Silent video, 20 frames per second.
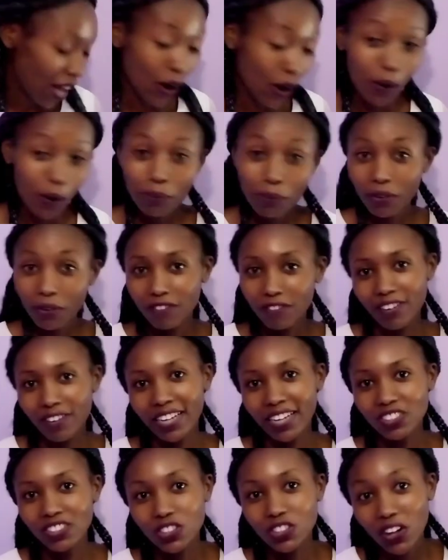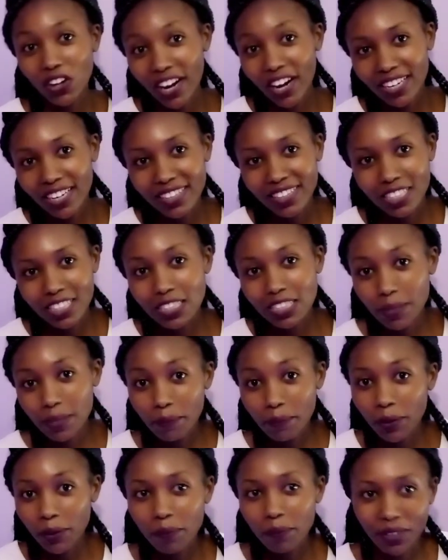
Hope you've enjoyed this simple